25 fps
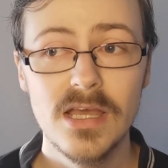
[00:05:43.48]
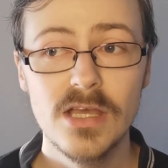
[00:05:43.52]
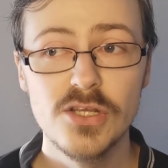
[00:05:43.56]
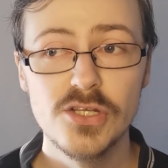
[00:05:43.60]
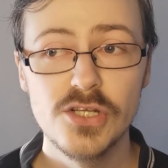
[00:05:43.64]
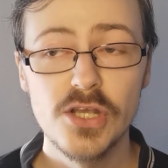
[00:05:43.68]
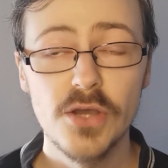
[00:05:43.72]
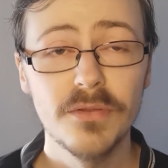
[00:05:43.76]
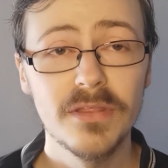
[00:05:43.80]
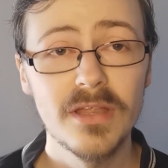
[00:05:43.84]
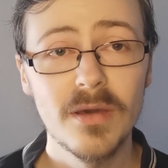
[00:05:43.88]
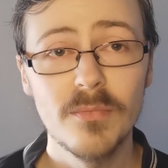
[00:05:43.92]

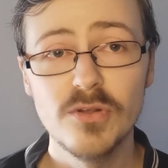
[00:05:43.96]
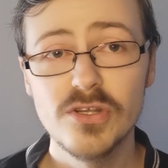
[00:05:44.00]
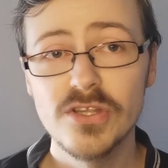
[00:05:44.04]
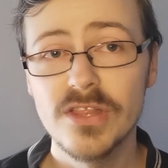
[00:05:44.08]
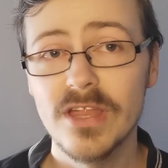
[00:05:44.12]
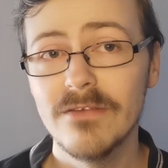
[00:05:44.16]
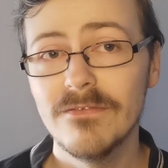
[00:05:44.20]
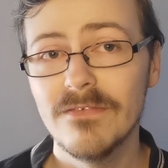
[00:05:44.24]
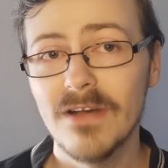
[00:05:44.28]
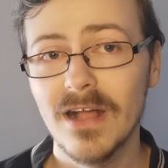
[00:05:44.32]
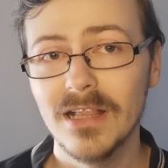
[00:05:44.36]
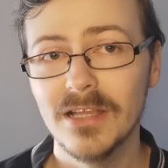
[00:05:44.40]
Shows how much
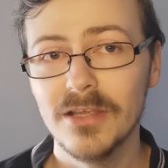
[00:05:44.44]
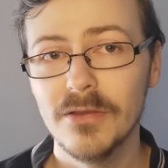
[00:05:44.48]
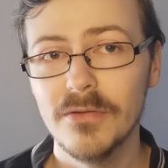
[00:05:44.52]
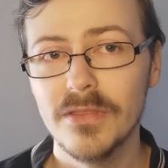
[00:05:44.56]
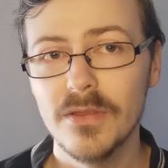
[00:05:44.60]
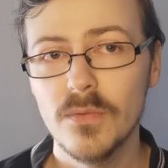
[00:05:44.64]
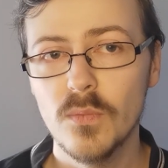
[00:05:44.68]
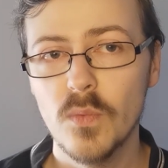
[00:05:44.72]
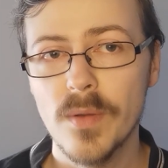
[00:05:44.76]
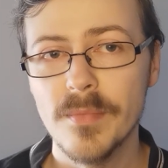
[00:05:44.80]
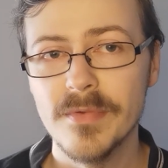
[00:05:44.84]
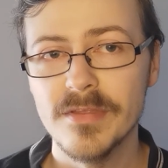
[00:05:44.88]
they value
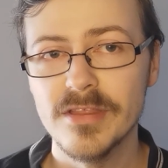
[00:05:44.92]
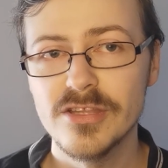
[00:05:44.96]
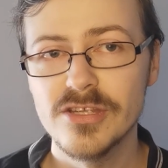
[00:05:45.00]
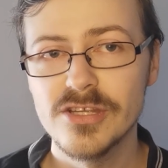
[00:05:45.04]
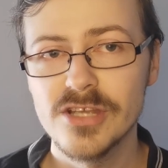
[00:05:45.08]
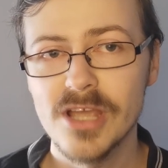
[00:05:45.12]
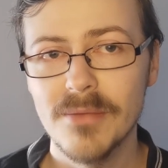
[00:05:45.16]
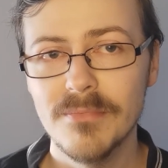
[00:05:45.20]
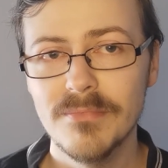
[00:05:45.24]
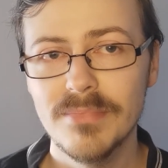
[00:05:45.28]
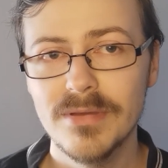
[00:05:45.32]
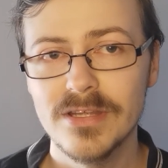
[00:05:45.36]
the women's
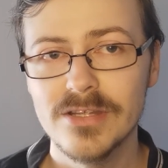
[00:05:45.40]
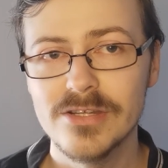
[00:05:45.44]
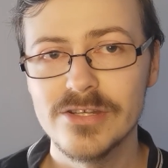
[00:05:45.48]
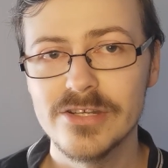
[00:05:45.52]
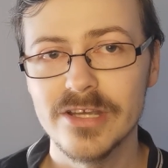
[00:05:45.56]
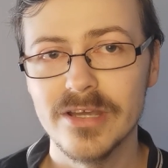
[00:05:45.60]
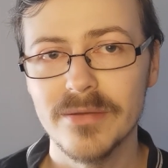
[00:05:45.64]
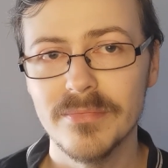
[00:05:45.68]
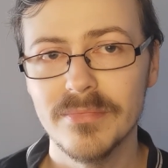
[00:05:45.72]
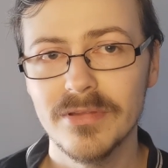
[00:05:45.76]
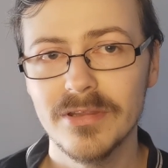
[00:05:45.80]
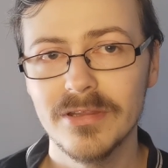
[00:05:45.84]

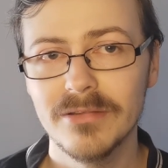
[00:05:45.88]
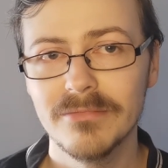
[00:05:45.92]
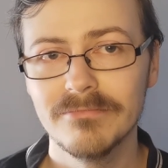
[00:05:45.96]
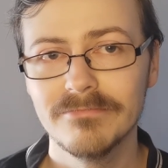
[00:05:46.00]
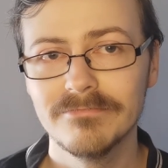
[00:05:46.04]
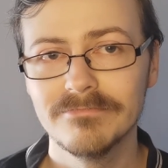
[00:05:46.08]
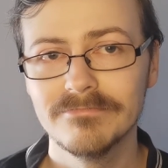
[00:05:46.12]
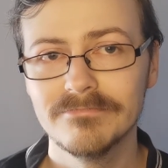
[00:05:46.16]
championships.